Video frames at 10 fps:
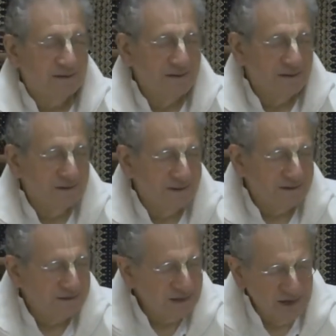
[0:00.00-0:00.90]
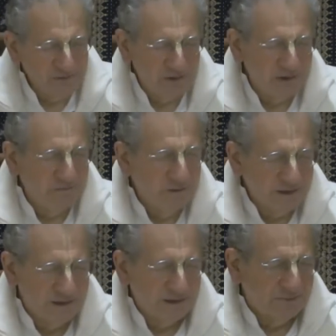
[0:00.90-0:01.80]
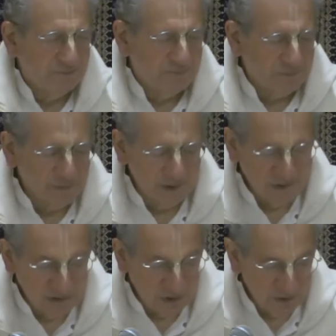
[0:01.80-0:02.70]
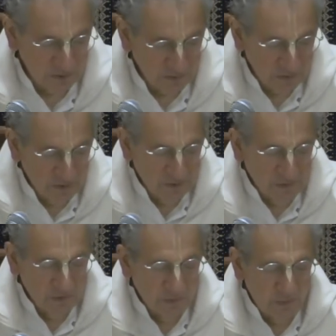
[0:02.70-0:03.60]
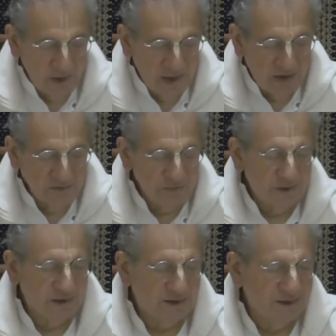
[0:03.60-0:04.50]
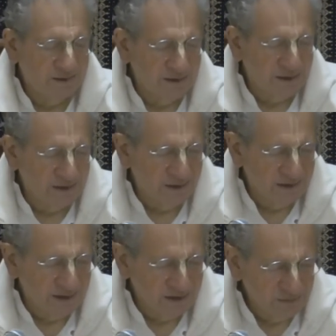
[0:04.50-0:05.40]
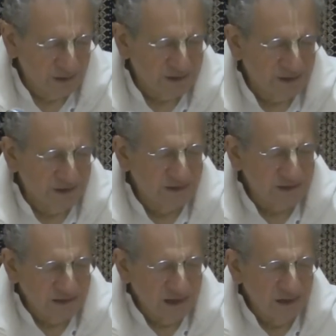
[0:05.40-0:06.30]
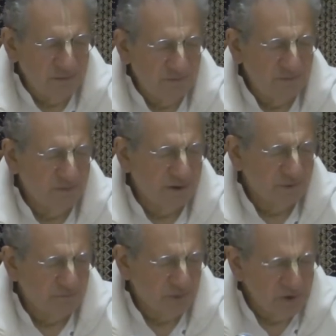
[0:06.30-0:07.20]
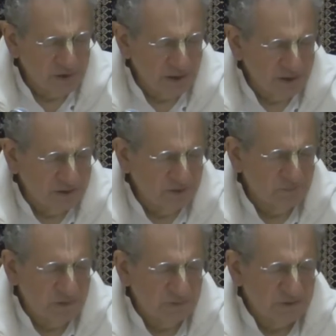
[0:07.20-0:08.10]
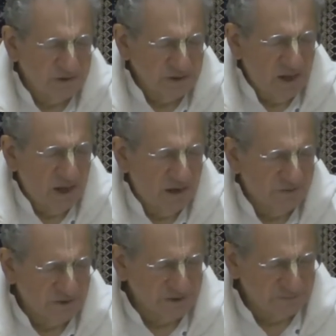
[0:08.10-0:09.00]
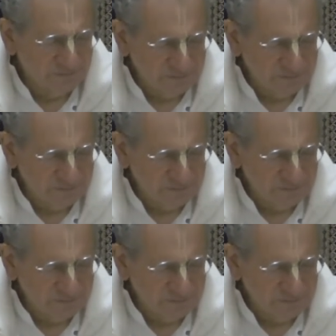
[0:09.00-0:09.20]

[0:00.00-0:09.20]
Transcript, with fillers: uh, is generally missing. So we have to make that thing that's missing seem pertinent to people's lives.